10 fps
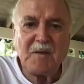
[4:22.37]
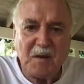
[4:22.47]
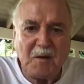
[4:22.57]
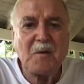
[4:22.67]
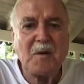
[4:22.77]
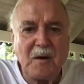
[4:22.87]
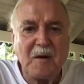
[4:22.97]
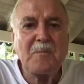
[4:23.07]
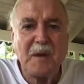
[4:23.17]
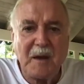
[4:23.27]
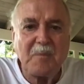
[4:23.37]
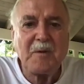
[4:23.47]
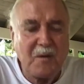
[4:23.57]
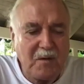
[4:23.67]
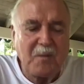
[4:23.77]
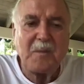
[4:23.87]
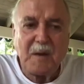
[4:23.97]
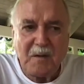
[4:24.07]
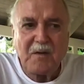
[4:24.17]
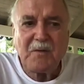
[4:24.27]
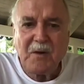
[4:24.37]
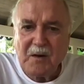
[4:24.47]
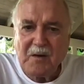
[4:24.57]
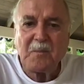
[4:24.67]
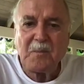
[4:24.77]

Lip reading: then you can't play, because you're being distracted